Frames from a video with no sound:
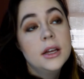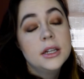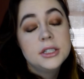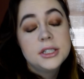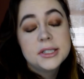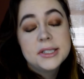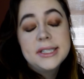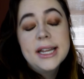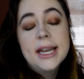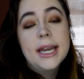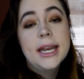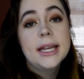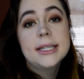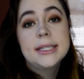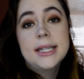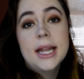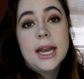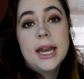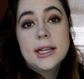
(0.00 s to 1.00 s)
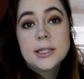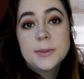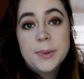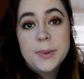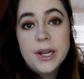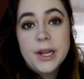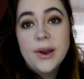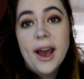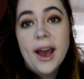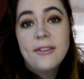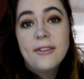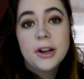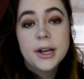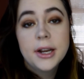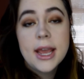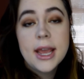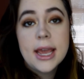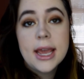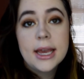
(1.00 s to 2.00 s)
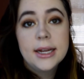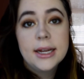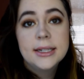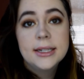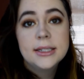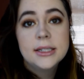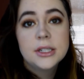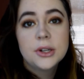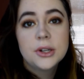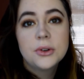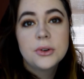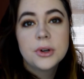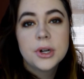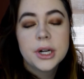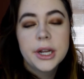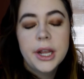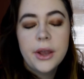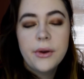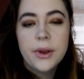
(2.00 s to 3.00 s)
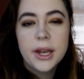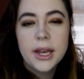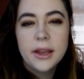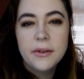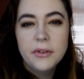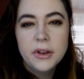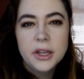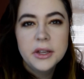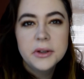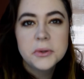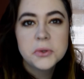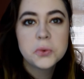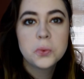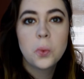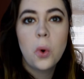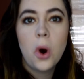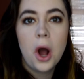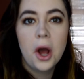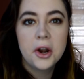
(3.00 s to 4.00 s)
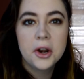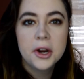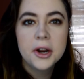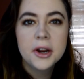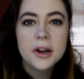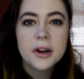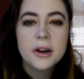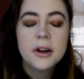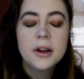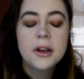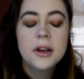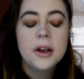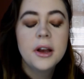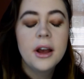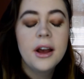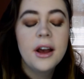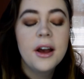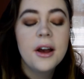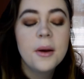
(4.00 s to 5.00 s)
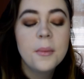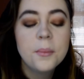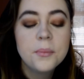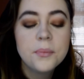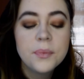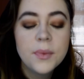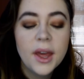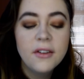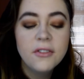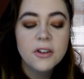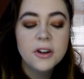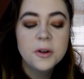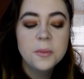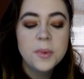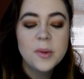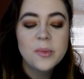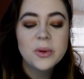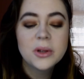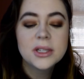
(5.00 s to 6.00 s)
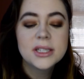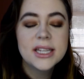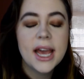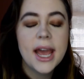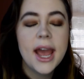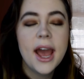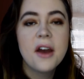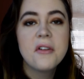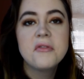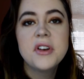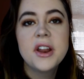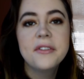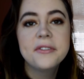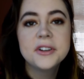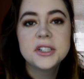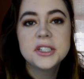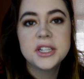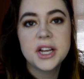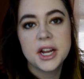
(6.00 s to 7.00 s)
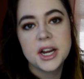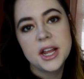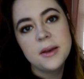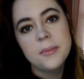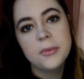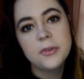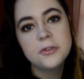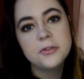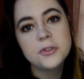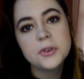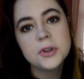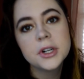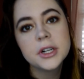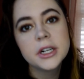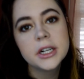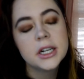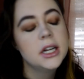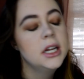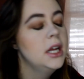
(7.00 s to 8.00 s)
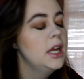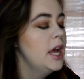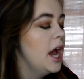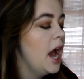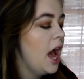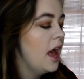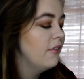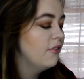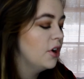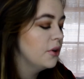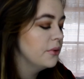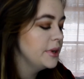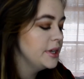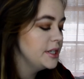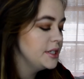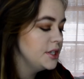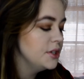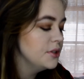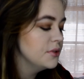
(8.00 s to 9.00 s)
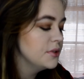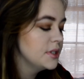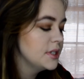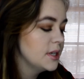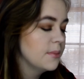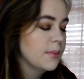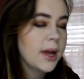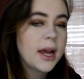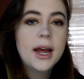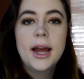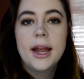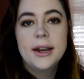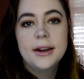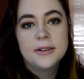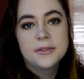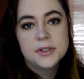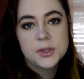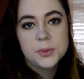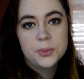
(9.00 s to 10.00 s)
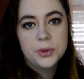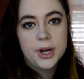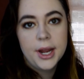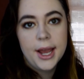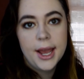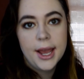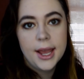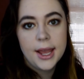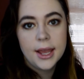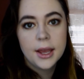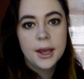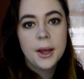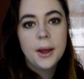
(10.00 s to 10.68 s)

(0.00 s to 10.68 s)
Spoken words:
just any setting spray you have on hand, or you could even use water. I've heard people say. I've never done it before. I've always used some kind of spray,